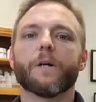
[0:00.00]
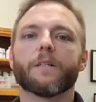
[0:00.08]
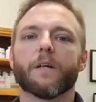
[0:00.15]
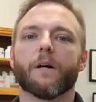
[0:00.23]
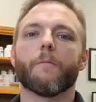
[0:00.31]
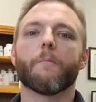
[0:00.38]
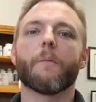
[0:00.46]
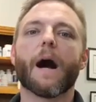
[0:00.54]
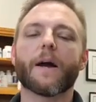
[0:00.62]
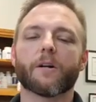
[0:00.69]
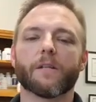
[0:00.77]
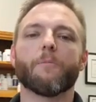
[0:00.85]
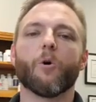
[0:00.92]
into
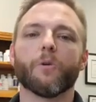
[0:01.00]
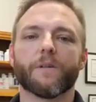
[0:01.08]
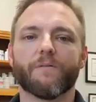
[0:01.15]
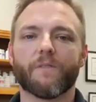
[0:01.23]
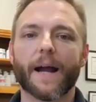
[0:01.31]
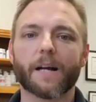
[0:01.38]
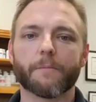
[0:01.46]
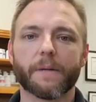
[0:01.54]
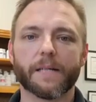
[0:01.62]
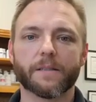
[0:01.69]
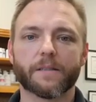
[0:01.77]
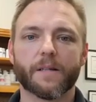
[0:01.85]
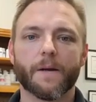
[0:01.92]
moderately mold
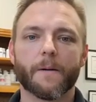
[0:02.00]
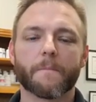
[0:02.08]
environments